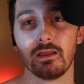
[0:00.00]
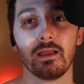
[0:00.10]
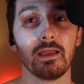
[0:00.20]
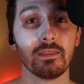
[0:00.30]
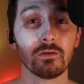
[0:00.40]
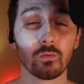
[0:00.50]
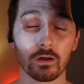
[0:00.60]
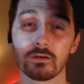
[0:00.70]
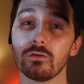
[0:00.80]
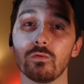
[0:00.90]
And then
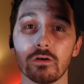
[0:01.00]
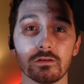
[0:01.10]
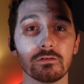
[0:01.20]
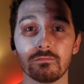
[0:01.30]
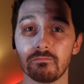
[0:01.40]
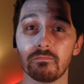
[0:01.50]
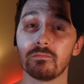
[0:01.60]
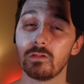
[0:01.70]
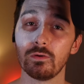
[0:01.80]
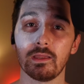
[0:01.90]
work toward
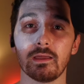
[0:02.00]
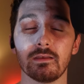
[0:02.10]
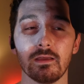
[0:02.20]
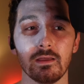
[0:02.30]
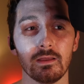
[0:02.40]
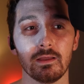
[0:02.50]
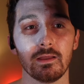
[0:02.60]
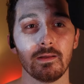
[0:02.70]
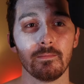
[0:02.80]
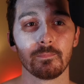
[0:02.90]
doing it.
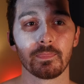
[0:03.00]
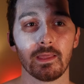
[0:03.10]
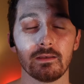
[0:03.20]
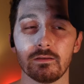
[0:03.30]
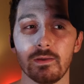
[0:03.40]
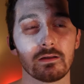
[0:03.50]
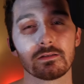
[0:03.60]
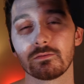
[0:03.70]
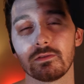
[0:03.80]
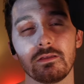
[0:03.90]
And to be
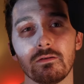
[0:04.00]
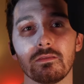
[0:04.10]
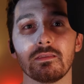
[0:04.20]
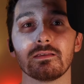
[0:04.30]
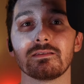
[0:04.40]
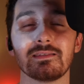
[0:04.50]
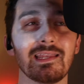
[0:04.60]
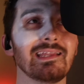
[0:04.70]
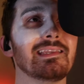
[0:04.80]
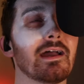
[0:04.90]
honest with you, that
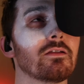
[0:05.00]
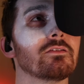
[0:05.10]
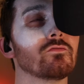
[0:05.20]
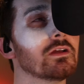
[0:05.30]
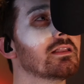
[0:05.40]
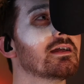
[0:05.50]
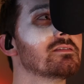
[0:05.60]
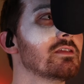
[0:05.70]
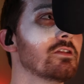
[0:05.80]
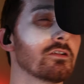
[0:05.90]
sitting down and
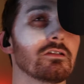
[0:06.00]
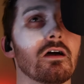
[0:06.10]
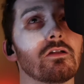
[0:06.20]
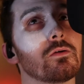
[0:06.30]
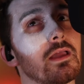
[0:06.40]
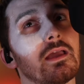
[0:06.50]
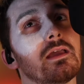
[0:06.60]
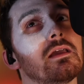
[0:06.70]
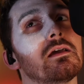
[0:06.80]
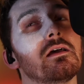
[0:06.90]
realizing you're not
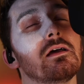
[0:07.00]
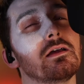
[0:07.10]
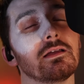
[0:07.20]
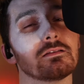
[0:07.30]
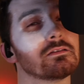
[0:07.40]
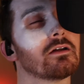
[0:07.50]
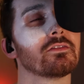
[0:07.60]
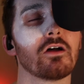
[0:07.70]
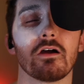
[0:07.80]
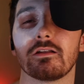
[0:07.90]
okay is not the
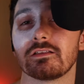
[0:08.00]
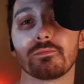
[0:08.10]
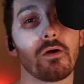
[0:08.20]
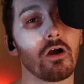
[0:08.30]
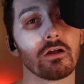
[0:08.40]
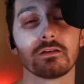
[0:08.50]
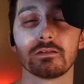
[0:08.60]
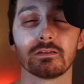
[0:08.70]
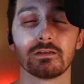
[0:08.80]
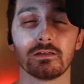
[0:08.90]
hardest part.